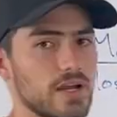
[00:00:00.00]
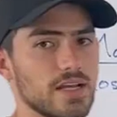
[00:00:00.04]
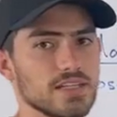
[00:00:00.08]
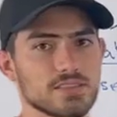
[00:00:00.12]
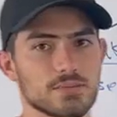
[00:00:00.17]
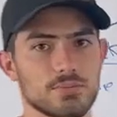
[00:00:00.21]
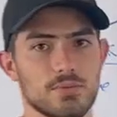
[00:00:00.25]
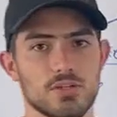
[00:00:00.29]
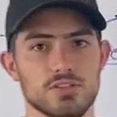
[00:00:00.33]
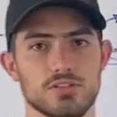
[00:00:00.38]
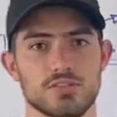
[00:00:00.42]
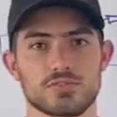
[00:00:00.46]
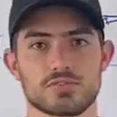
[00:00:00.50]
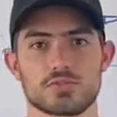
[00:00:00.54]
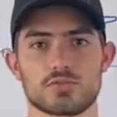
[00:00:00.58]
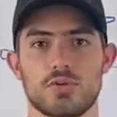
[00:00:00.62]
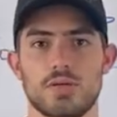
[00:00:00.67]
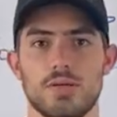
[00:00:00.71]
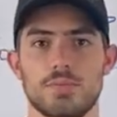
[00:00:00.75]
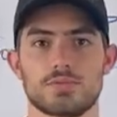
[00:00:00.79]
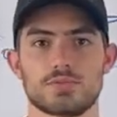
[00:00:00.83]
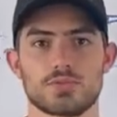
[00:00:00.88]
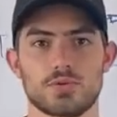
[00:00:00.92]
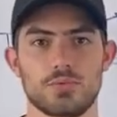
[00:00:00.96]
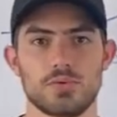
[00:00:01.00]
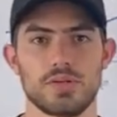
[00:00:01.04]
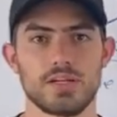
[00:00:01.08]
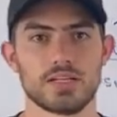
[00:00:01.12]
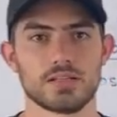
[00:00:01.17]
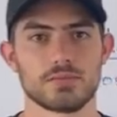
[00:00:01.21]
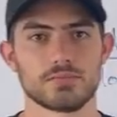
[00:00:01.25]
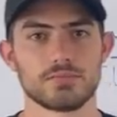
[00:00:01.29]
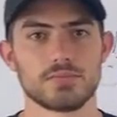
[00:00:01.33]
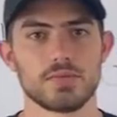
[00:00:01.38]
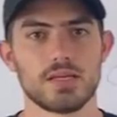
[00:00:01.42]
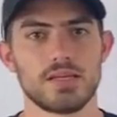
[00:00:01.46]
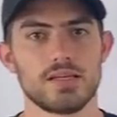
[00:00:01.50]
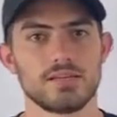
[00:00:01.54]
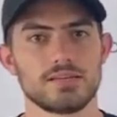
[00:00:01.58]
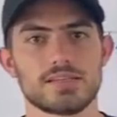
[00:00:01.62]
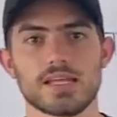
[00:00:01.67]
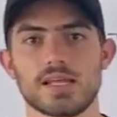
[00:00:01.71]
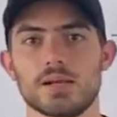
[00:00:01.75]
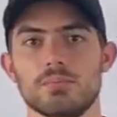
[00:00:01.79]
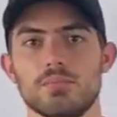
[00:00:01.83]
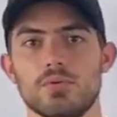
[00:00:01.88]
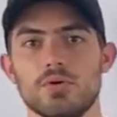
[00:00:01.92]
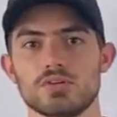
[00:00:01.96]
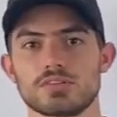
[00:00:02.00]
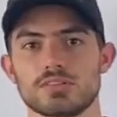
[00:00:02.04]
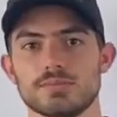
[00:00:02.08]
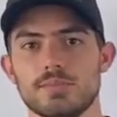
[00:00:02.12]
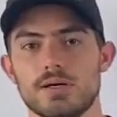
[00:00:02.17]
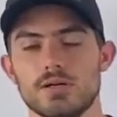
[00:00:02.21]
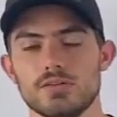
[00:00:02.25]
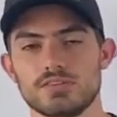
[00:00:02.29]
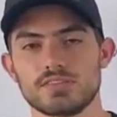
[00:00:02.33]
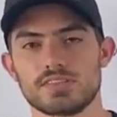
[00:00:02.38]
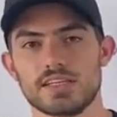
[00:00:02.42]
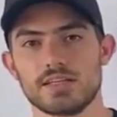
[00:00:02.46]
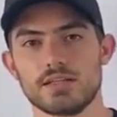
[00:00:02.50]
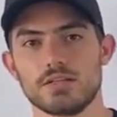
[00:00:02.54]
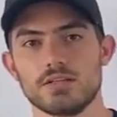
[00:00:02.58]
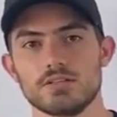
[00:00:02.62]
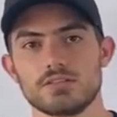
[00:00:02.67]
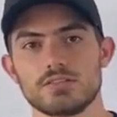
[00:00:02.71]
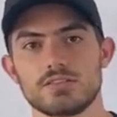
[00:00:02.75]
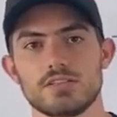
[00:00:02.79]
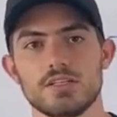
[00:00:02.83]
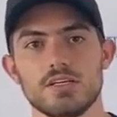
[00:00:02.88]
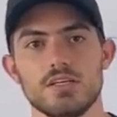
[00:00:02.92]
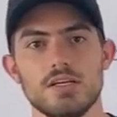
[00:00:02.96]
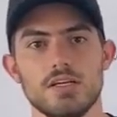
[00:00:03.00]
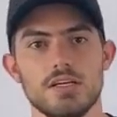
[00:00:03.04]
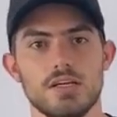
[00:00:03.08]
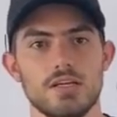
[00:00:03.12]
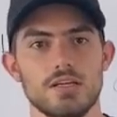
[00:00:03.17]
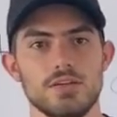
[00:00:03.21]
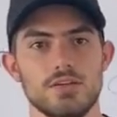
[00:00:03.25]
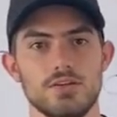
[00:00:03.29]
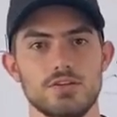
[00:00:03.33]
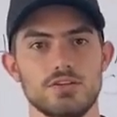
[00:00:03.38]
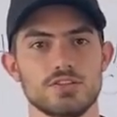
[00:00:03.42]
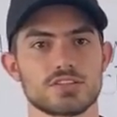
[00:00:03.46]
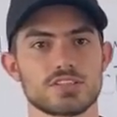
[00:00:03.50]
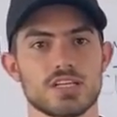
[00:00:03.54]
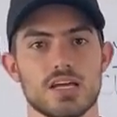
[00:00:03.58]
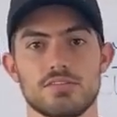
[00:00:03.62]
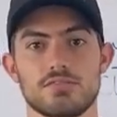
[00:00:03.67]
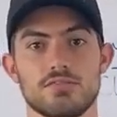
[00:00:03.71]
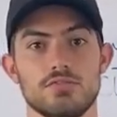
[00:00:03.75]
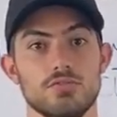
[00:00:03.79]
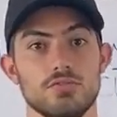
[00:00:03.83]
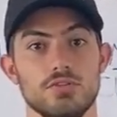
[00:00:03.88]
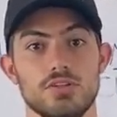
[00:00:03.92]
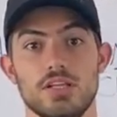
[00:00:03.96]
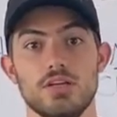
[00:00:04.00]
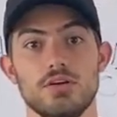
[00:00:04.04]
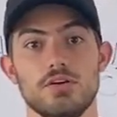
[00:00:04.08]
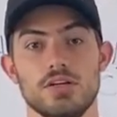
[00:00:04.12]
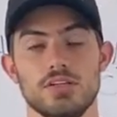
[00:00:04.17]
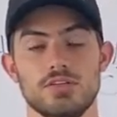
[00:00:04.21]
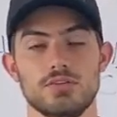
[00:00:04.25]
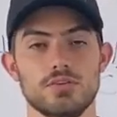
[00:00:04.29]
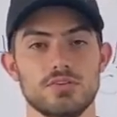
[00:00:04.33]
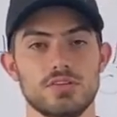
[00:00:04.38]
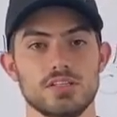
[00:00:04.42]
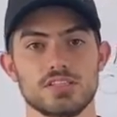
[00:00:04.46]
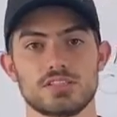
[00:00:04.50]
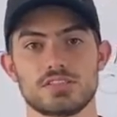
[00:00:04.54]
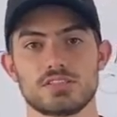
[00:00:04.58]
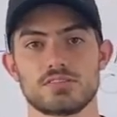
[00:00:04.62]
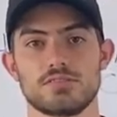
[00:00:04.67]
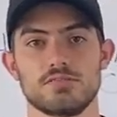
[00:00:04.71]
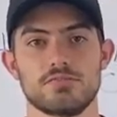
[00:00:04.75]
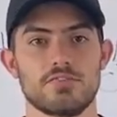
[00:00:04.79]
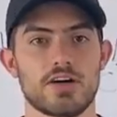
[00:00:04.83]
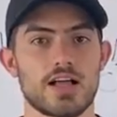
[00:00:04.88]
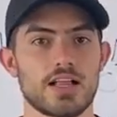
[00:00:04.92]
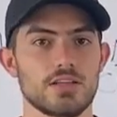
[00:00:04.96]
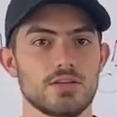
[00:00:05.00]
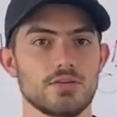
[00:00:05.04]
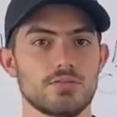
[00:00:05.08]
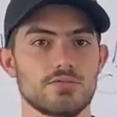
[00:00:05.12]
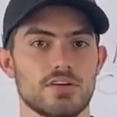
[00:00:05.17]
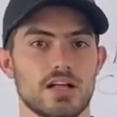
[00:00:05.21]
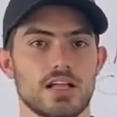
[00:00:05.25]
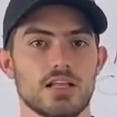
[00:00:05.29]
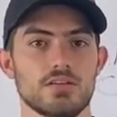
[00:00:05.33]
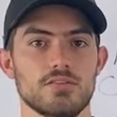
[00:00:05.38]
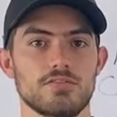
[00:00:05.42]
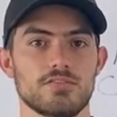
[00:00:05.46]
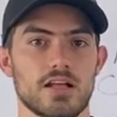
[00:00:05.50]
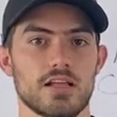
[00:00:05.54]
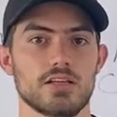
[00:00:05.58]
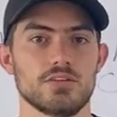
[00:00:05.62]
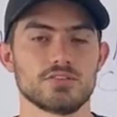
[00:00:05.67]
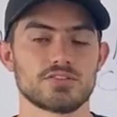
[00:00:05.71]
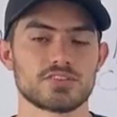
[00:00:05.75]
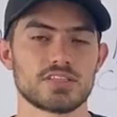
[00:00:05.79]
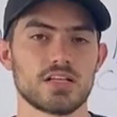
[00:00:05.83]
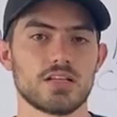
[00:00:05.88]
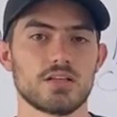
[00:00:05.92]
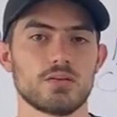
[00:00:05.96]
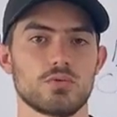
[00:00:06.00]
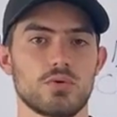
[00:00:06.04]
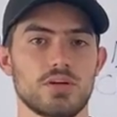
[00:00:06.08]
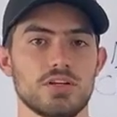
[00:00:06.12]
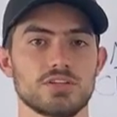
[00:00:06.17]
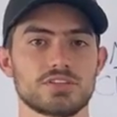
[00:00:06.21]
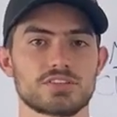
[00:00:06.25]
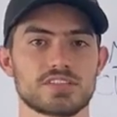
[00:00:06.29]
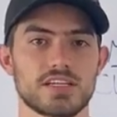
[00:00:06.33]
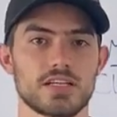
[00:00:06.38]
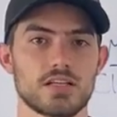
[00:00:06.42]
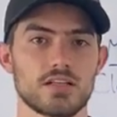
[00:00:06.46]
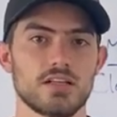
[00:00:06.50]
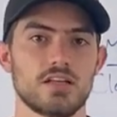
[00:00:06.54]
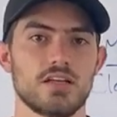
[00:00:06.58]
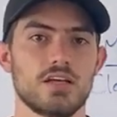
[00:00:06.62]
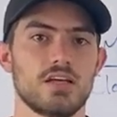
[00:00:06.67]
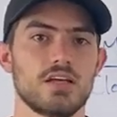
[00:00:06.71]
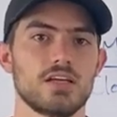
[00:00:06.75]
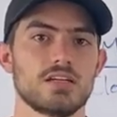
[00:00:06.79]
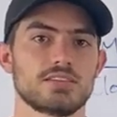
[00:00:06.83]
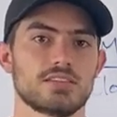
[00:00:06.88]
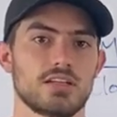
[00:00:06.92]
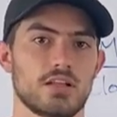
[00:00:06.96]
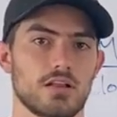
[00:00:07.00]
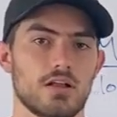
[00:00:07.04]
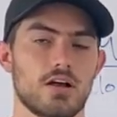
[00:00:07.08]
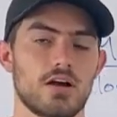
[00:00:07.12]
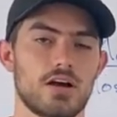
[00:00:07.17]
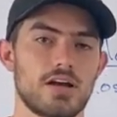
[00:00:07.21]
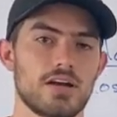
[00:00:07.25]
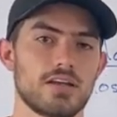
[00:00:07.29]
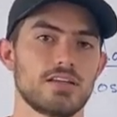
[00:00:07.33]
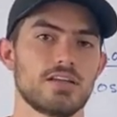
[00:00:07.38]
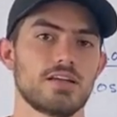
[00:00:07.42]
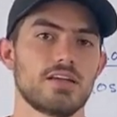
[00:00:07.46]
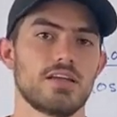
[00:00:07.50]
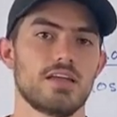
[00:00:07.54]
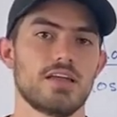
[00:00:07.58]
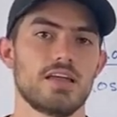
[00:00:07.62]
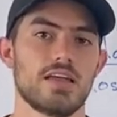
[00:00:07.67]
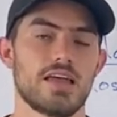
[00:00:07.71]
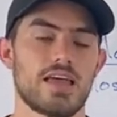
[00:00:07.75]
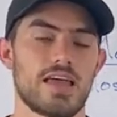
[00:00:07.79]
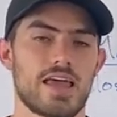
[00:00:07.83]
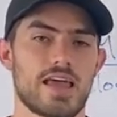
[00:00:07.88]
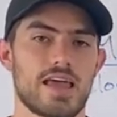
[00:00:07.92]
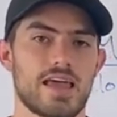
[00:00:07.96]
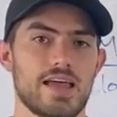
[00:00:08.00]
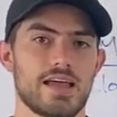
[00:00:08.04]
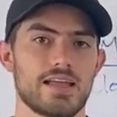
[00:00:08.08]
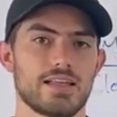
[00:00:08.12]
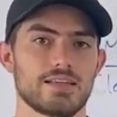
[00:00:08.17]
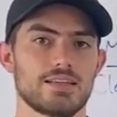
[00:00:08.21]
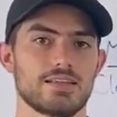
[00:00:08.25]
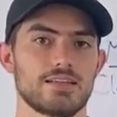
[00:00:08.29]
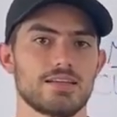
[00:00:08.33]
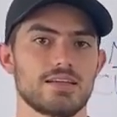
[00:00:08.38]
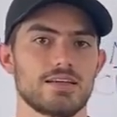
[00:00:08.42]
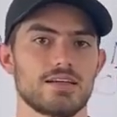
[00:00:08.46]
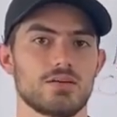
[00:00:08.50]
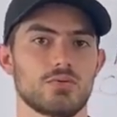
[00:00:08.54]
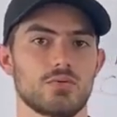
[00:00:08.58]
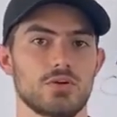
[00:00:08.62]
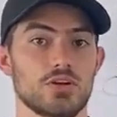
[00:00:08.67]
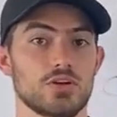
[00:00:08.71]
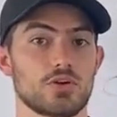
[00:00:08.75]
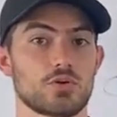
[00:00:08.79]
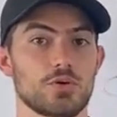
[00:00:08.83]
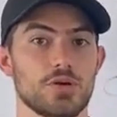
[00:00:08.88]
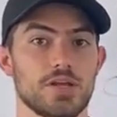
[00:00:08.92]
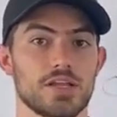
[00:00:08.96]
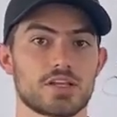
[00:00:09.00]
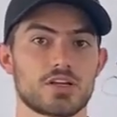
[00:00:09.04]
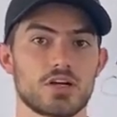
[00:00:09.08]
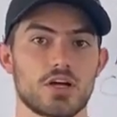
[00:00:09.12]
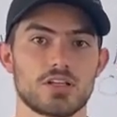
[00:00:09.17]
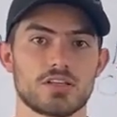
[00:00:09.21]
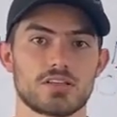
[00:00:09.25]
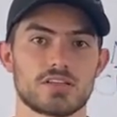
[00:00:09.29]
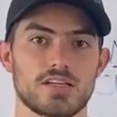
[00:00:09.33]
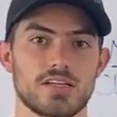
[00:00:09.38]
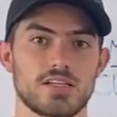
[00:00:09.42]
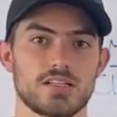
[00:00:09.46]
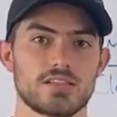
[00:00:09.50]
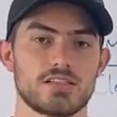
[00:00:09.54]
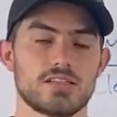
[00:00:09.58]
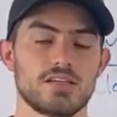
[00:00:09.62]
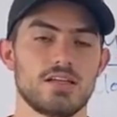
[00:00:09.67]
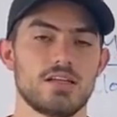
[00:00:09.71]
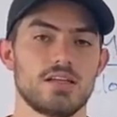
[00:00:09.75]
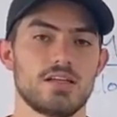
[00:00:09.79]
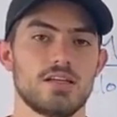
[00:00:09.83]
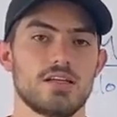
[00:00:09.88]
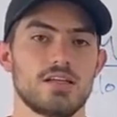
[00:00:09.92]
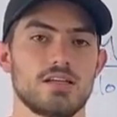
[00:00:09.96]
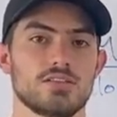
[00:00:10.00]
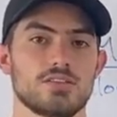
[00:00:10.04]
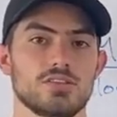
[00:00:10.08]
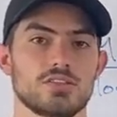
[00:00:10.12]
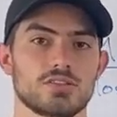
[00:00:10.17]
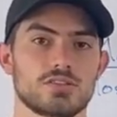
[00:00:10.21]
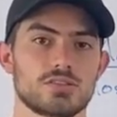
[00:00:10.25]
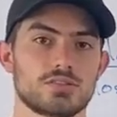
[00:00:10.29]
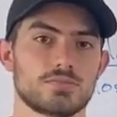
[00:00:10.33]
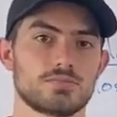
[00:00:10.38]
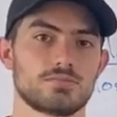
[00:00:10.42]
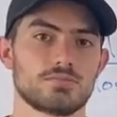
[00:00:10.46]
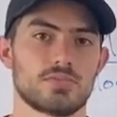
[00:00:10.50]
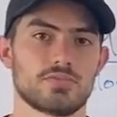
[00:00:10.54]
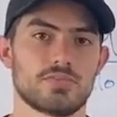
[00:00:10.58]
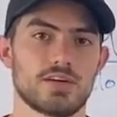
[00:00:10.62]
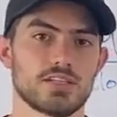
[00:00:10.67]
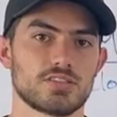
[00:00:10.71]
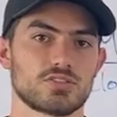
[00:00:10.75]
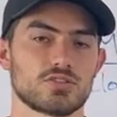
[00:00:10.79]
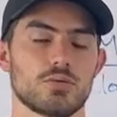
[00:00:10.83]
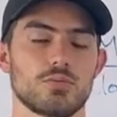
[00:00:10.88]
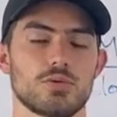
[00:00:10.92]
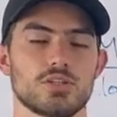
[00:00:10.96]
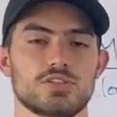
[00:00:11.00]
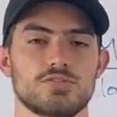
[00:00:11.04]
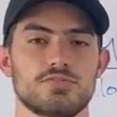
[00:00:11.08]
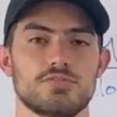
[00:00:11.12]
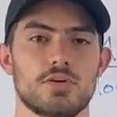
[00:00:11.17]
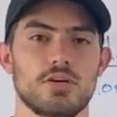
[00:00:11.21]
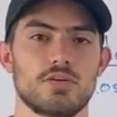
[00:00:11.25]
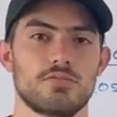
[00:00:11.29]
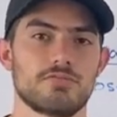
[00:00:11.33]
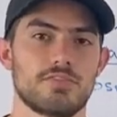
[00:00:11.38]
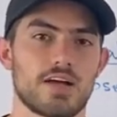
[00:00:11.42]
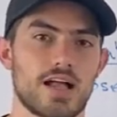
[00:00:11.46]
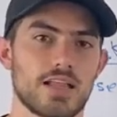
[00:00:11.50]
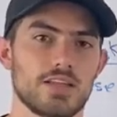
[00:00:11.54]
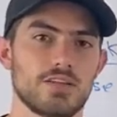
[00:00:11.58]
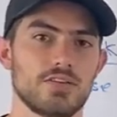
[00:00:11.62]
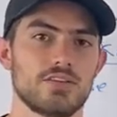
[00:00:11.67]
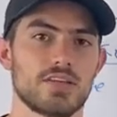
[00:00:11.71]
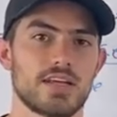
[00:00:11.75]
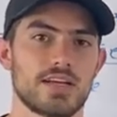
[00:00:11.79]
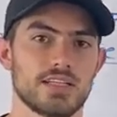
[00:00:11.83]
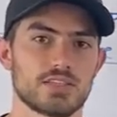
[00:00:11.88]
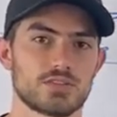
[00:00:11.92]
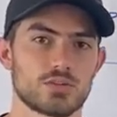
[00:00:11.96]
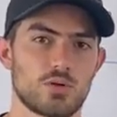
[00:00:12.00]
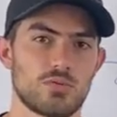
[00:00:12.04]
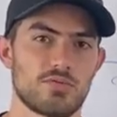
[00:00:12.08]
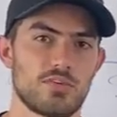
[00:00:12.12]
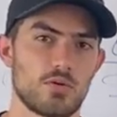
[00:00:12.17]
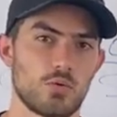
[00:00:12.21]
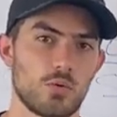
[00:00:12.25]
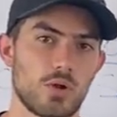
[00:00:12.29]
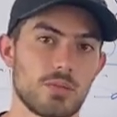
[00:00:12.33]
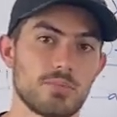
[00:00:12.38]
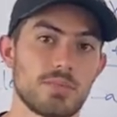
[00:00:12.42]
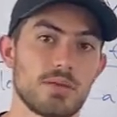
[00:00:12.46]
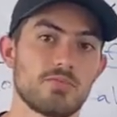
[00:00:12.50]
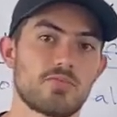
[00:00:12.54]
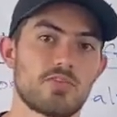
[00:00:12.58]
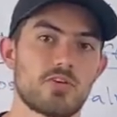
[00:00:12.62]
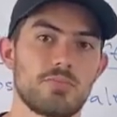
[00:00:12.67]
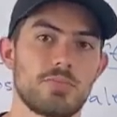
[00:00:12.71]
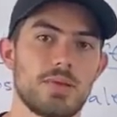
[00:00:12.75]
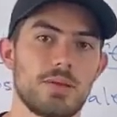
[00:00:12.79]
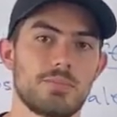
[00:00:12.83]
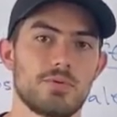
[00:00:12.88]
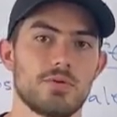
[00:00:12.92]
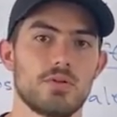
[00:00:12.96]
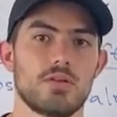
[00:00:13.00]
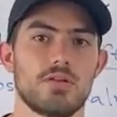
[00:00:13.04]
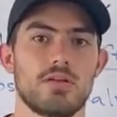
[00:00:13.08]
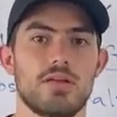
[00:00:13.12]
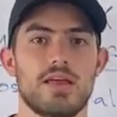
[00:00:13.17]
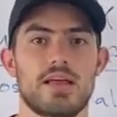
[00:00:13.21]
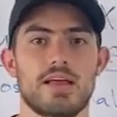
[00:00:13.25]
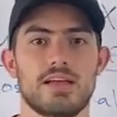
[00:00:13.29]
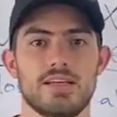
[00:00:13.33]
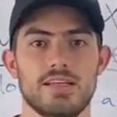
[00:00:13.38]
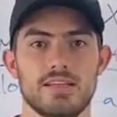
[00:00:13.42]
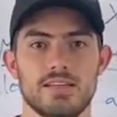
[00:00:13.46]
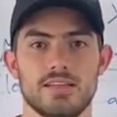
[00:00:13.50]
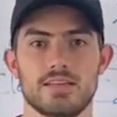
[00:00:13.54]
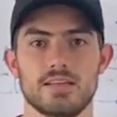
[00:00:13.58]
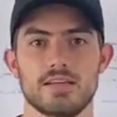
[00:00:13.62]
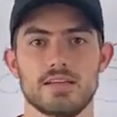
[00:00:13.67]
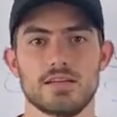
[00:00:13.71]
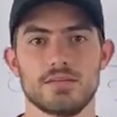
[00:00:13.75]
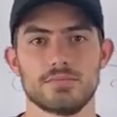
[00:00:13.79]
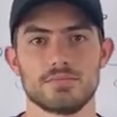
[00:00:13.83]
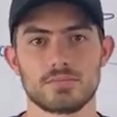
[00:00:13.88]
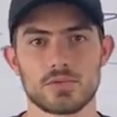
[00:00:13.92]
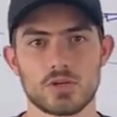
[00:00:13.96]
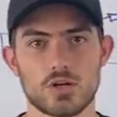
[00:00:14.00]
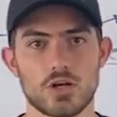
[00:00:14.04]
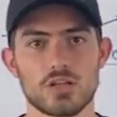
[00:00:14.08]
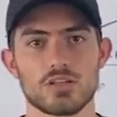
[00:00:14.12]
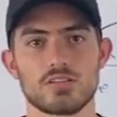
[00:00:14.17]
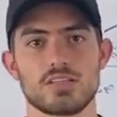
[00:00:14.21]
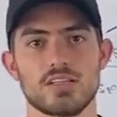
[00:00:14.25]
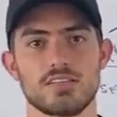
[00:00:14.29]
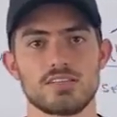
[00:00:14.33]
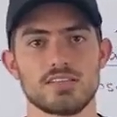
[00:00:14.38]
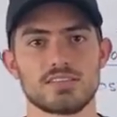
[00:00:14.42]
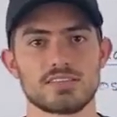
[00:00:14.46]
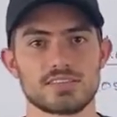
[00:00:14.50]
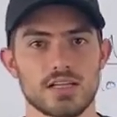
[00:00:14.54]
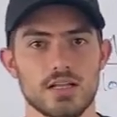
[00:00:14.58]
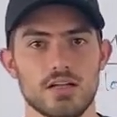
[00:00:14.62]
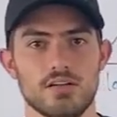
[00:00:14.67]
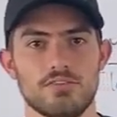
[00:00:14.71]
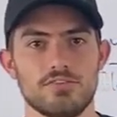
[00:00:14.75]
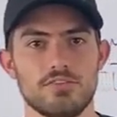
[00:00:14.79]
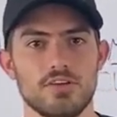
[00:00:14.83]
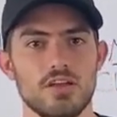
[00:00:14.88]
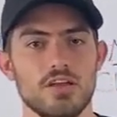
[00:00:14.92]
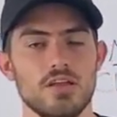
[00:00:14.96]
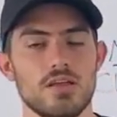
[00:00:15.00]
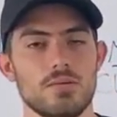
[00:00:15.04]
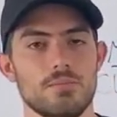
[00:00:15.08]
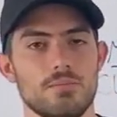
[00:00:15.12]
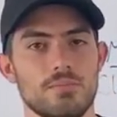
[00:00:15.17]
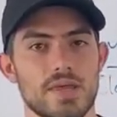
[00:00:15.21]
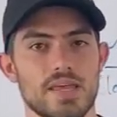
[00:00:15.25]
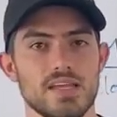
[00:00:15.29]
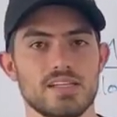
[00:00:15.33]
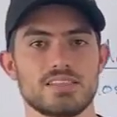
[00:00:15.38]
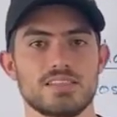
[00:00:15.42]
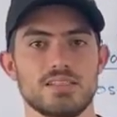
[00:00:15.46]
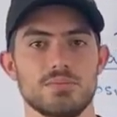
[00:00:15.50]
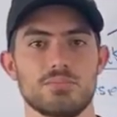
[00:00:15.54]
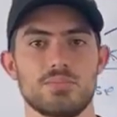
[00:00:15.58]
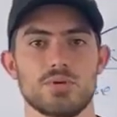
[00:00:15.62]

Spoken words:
a bunch of scripts or read 10 books about sales. You just have to literally do this. Value, sell. When you sell hard. And when you create content, just provide so much value that it's overwhelming for people. And in the content itself, make simple